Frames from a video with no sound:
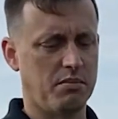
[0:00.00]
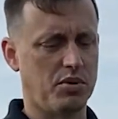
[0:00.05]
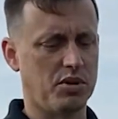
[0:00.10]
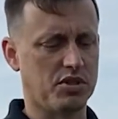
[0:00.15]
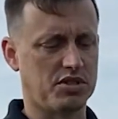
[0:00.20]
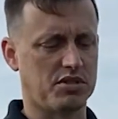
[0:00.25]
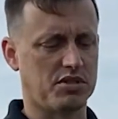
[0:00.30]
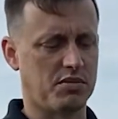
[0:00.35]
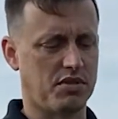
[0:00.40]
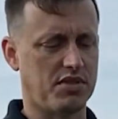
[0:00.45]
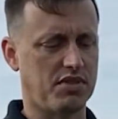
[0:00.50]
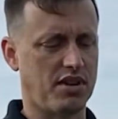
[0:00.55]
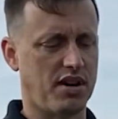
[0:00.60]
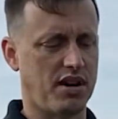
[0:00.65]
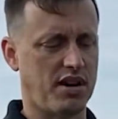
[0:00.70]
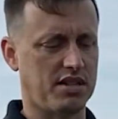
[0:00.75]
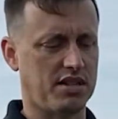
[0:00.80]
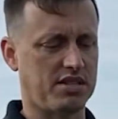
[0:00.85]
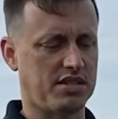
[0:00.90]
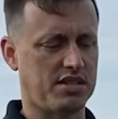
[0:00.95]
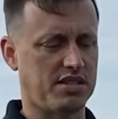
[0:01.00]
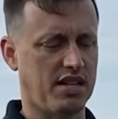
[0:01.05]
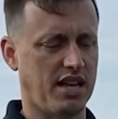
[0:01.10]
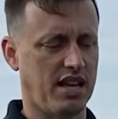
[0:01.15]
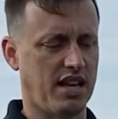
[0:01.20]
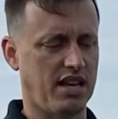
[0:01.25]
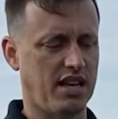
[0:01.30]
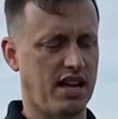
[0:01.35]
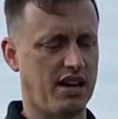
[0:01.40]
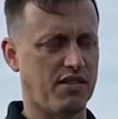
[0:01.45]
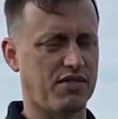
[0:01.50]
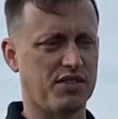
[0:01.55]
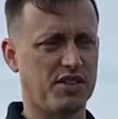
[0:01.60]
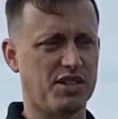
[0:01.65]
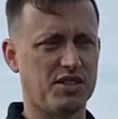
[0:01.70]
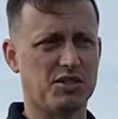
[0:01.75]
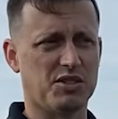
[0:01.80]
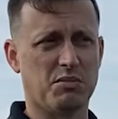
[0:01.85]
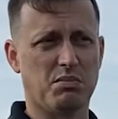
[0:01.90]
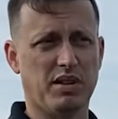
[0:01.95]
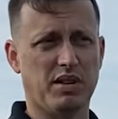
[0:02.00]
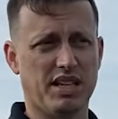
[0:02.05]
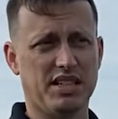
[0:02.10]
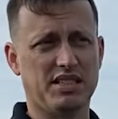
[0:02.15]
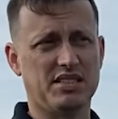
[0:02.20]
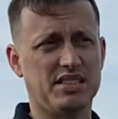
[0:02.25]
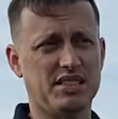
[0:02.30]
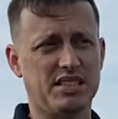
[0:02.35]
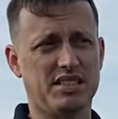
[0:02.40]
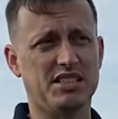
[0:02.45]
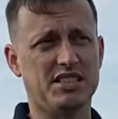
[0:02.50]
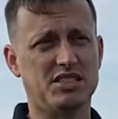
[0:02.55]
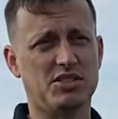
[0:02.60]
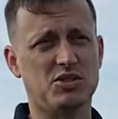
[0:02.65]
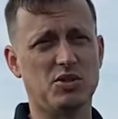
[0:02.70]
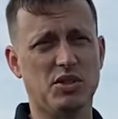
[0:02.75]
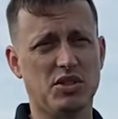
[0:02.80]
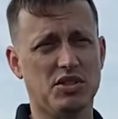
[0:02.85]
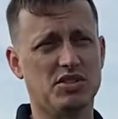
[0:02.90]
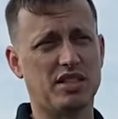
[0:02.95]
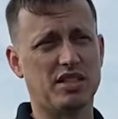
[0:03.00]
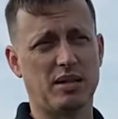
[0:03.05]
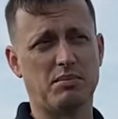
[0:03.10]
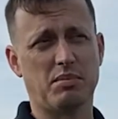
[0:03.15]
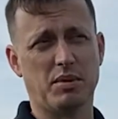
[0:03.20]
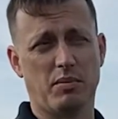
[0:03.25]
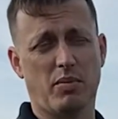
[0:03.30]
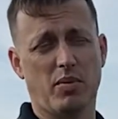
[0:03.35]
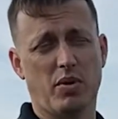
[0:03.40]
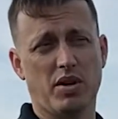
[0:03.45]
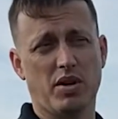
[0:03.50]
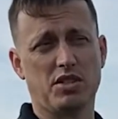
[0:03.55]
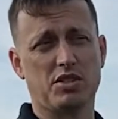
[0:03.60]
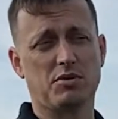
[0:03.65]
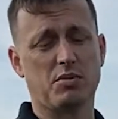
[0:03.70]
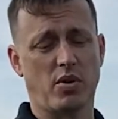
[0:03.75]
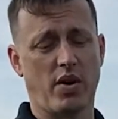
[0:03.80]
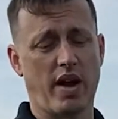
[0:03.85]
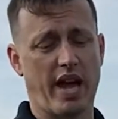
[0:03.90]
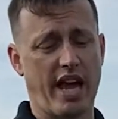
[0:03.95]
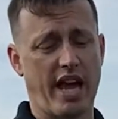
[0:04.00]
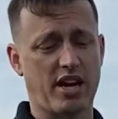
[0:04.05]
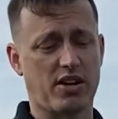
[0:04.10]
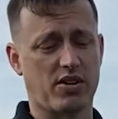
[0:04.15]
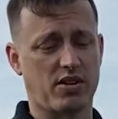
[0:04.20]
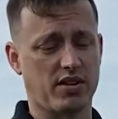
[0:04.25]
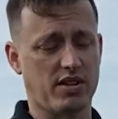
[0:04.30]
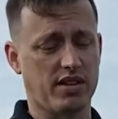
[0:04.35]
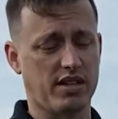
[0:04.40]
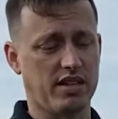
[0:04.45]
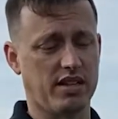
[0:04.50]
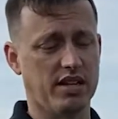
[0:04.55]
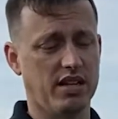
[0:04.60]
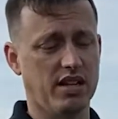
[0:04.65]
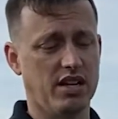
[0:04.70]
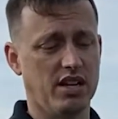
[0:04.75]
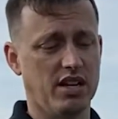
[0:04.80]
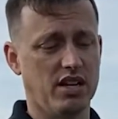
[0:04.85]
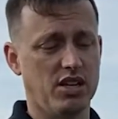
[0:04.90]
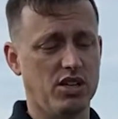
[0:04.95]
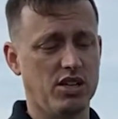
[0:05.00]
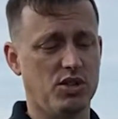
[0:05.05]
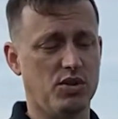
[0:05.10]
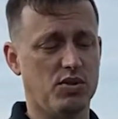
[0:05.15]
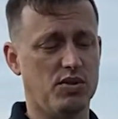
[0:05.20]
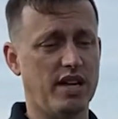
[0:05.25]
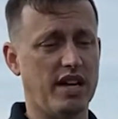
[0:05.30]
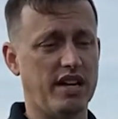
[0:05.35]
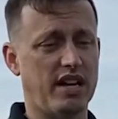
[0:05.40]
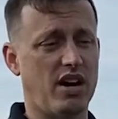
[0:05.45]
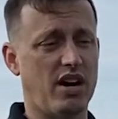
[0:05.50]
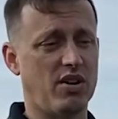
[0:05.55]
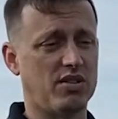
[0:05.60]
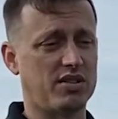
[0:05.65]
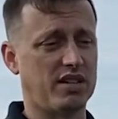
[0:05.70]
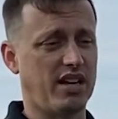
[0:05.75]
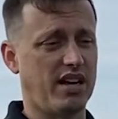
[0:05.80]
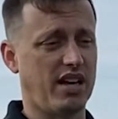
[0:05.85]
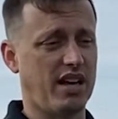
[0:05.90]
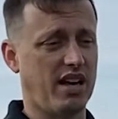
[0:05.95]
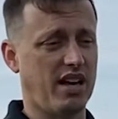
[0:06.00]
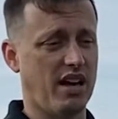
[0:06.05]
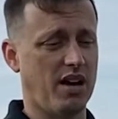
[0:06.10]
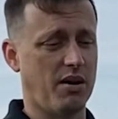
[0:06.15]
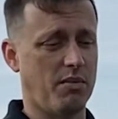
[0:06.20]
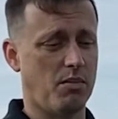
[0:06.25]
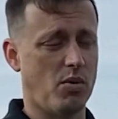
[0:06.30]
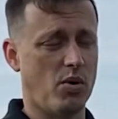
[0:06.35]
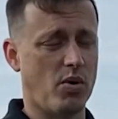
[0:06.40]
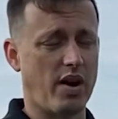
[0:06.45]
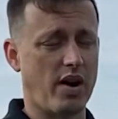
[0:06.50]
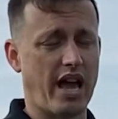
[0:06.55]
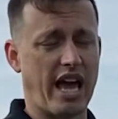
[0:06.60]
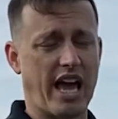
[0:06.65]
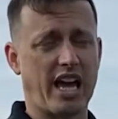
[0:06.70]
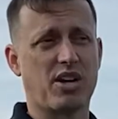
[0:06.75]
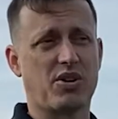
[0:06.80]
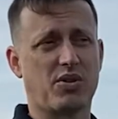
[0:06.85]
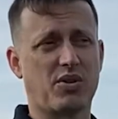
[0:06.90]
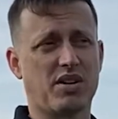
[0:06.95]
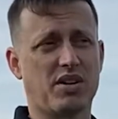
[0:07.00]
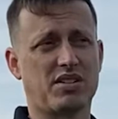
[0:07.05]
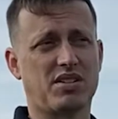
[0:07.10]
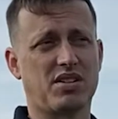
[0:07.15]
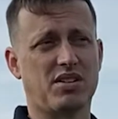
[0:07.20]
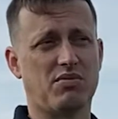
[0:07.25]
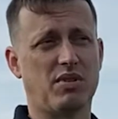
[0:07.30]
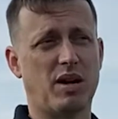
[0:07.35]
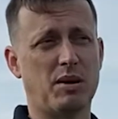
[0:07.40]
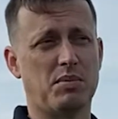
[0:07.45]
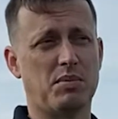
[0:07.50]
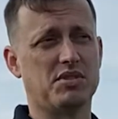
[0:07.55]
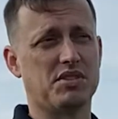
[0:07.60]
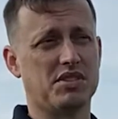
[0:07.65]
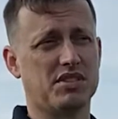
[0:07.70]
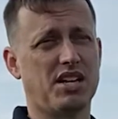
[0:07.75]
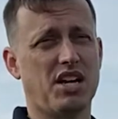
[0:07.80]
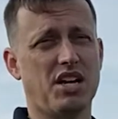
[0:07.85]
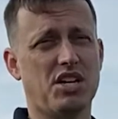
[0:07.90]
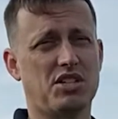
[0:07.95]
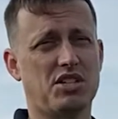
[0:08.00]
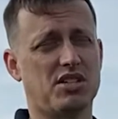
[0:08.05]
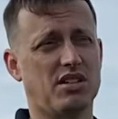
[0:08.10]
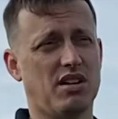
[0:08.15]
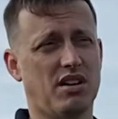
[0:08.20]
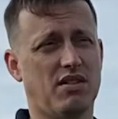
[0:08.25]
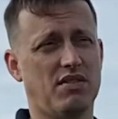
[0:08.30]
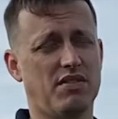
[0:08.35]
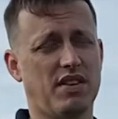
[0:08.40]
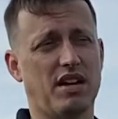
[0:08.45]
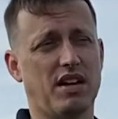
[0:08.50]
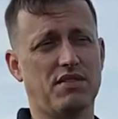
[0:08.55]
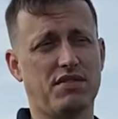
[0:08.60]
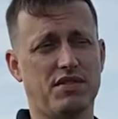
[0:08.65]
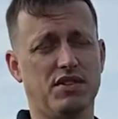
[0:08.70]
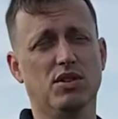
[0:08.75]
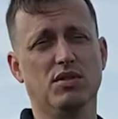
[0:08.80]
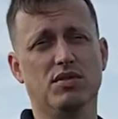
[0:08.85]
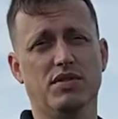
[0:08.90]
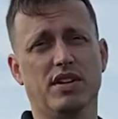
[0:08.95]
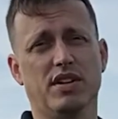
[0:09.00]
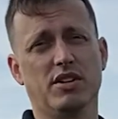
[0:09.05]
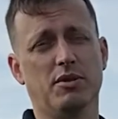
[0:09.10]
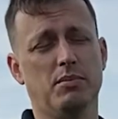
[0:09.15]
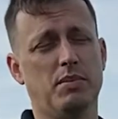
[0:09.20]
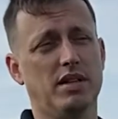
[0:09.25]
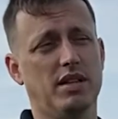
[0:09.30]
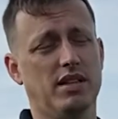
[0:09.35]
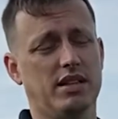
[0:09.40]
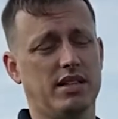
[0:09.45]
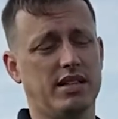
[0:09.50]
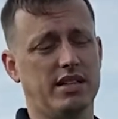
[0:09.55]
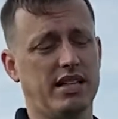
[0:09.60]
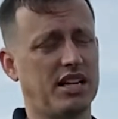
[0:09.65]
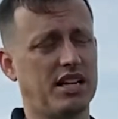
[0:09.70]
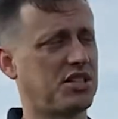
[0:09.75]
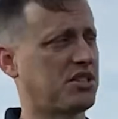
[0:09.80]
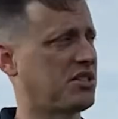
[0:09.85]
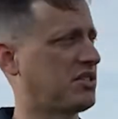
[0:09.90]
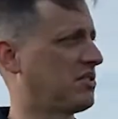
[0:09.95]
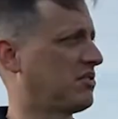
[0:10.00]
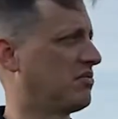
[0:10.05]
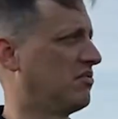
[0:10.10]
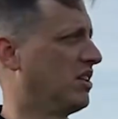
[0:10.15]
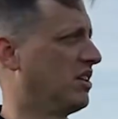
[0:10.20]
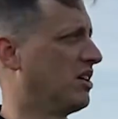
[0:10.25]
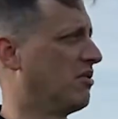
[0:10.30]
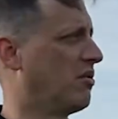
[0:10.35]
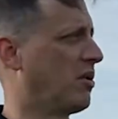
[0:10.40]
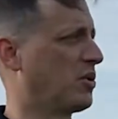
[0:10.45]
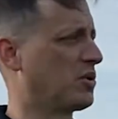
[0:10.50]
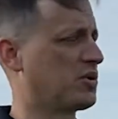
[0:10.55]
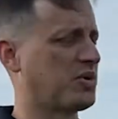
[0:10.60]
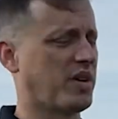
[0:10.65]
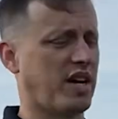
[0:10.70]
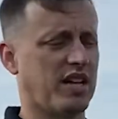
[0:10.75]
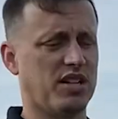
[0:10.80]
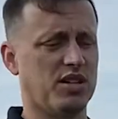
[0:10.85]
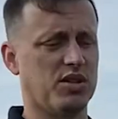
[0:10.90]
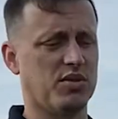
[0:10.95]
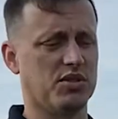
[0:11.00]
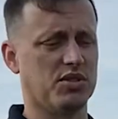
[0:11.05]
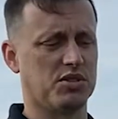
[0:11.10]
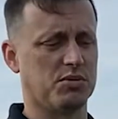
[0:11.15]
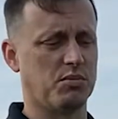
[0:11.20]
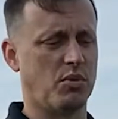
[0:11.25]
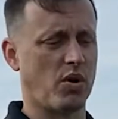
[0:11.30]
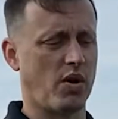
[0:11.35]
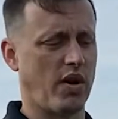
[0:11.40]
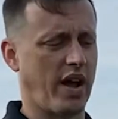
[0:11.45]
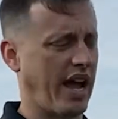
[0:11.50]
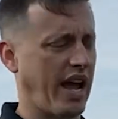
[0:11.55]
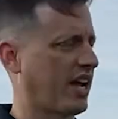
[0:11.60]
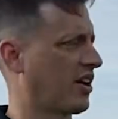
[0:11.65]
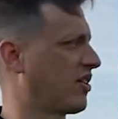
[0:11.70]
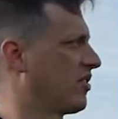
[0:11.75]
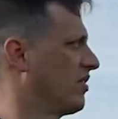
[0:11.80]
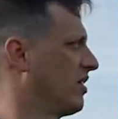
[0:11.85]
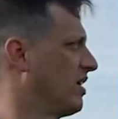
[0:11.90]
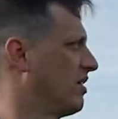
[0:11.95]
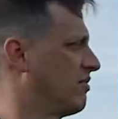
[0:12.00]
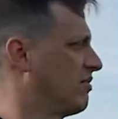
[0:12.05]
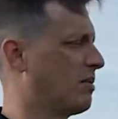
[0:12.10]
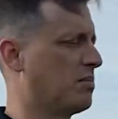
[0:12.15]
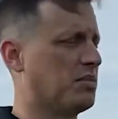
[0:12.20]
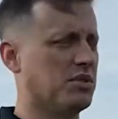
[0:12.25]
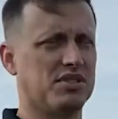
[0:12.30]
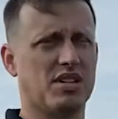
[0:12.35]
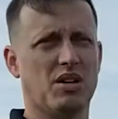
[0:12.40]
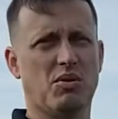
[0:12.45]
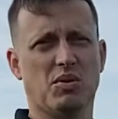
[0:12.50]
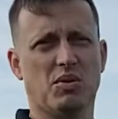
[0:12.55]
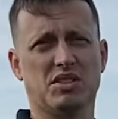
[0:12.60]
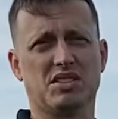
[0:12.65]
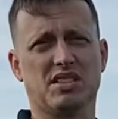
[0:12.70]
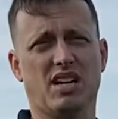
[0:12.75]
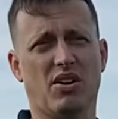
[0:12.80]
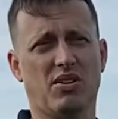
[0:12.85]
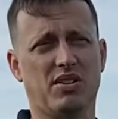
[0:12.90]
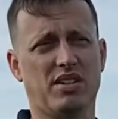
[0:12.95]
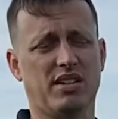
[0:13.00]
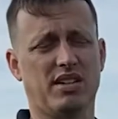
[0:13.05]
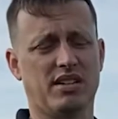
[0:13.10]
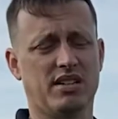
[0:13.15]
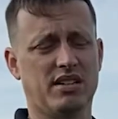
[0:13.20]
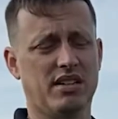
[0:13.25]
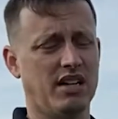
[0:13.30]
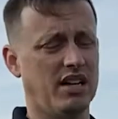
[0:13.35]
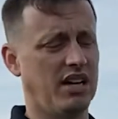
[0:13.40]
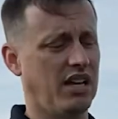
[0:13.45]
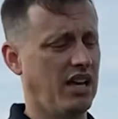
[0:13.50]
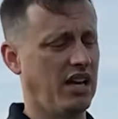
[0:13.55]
put some thought and effort into placing these soil sample points more accurately, you net out a more accurate representation of that field variability. And that's really what we're trying to do, is more accurately represent what's out here